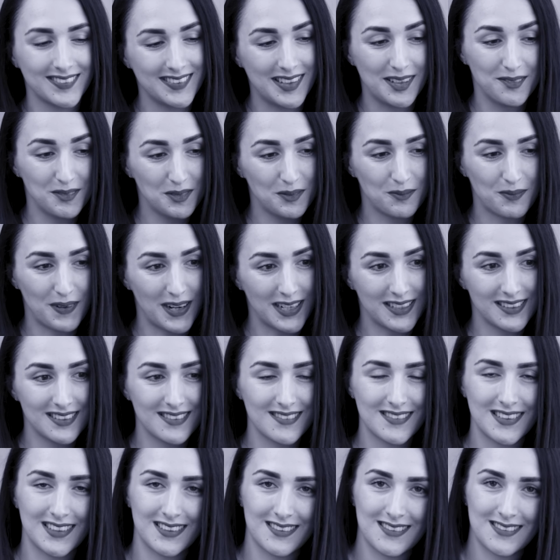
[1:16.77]
I've been
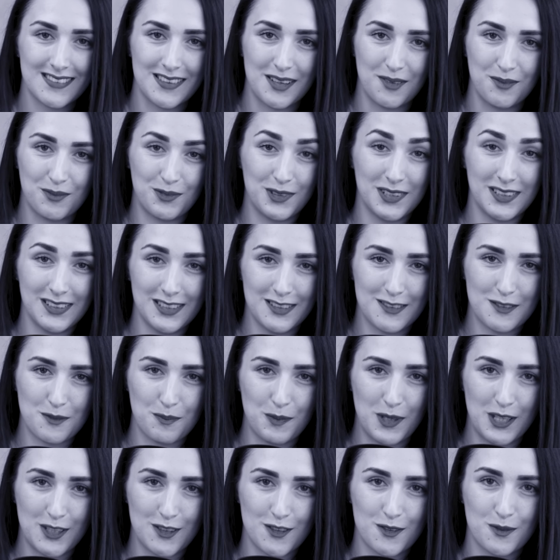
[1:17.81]
practicing some Britney
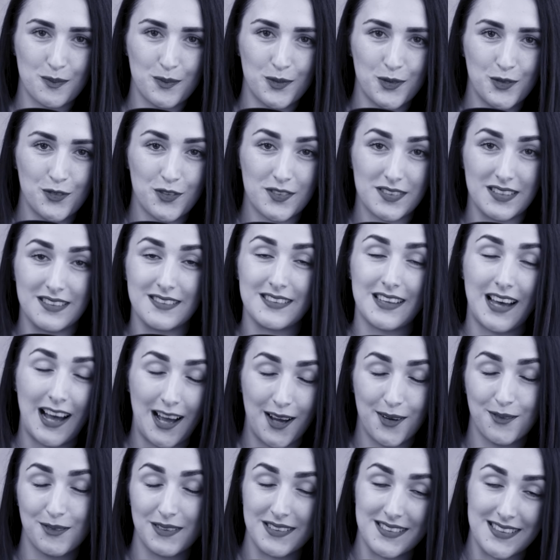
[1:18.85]
Spears moves since I
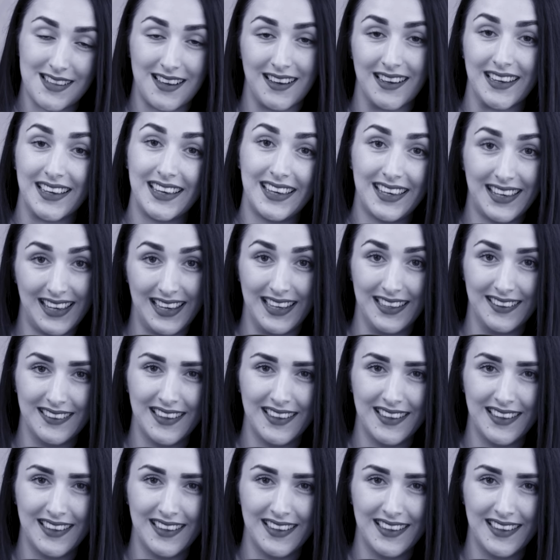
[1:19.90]
was a kid.